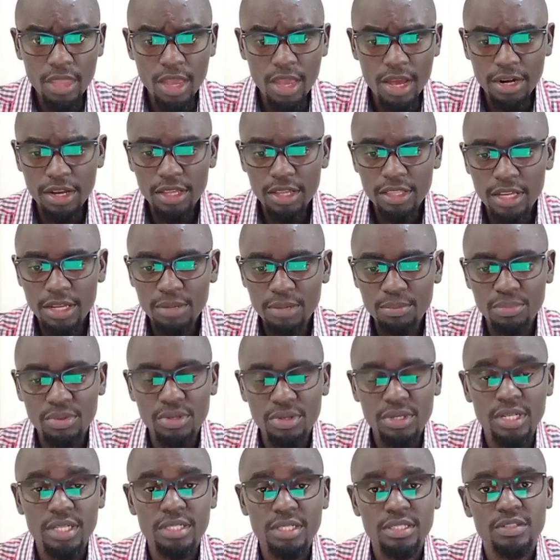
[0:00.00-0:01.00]
Another
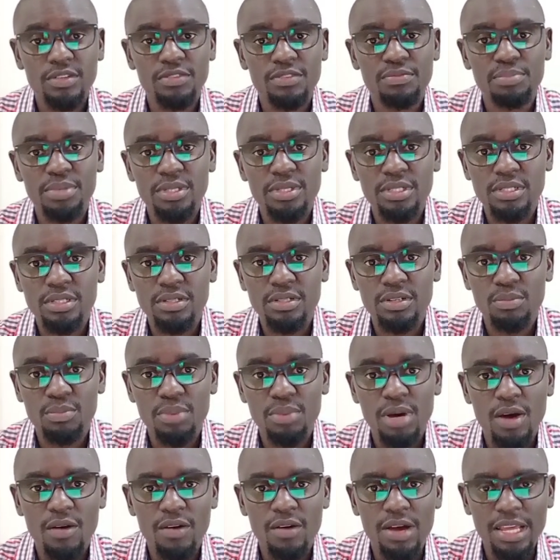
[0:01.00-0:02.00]
importance of personal
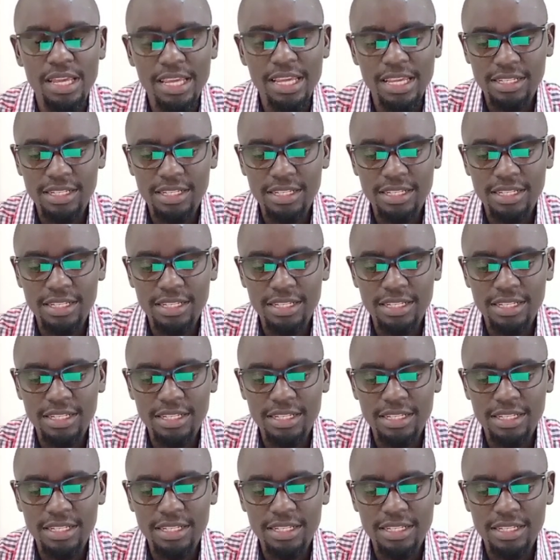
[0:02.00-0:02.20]
power